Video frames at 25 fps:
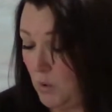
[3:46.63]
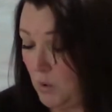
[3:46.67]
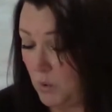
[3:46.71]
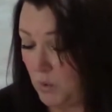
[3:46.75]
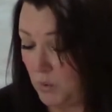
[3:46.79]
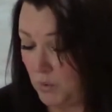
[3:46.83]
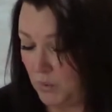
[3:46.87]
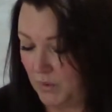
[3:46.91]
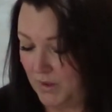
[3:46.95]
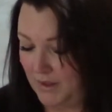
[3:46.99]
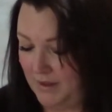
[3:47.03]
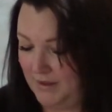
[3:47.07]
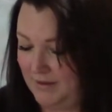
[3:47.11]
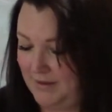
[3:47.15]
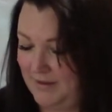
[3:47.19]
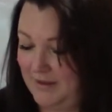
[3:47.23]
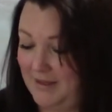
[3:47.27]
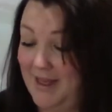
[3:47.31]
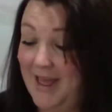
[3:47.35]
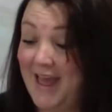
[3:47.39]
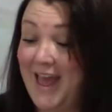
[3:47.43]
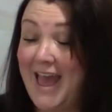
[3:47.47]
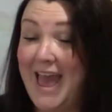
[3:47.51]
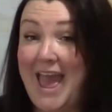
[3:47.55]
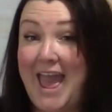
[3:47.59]
Ooh.
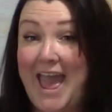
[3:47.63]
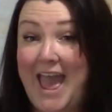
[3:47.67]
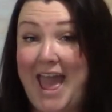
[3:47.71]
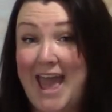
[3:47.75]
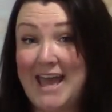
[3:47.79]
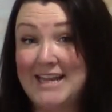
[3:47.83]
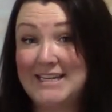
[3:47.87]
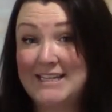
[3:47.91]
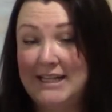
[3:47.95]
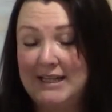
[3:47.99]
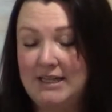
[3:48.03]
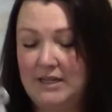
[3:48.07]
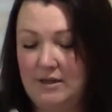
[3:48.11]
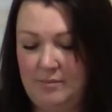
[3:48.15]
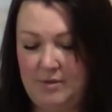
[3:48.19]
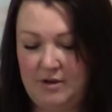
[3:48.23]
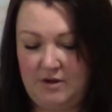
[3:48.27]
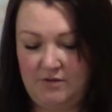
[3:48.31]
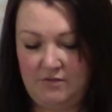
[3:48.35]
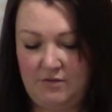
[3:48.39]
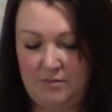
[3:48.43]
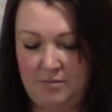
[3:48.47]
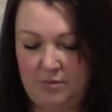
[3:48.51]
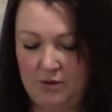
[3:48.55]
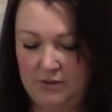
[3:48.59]
And a little bit of
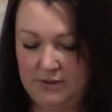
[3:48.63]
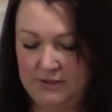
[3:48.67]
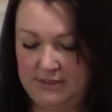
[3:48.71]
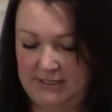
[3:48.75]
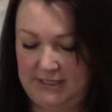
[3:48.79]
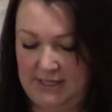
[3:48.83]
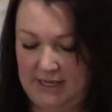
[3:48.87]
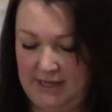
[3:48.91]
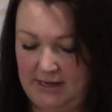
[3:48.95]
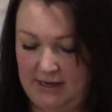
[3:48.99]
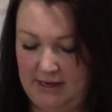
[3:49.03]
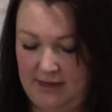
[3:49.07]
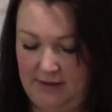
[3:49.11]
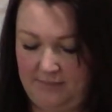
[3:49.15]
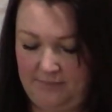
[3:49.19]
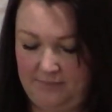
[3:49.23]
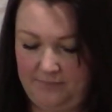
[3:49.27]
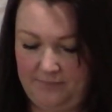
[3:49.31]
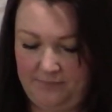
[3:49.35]
the burnt sienna.